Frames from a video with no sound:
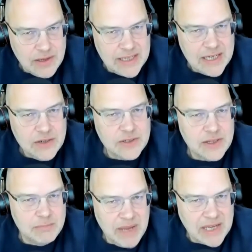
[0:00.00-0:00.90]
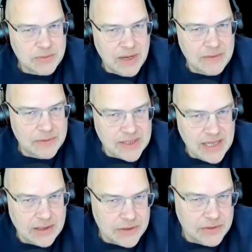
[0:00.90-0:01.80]
Like, here's the best way for
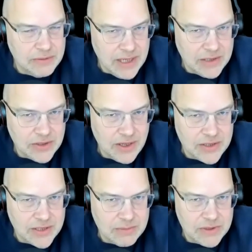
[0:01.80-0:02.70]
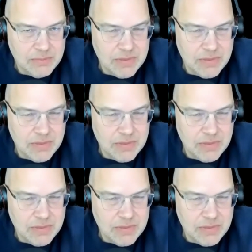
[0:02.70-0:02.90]
sellers to engage customers.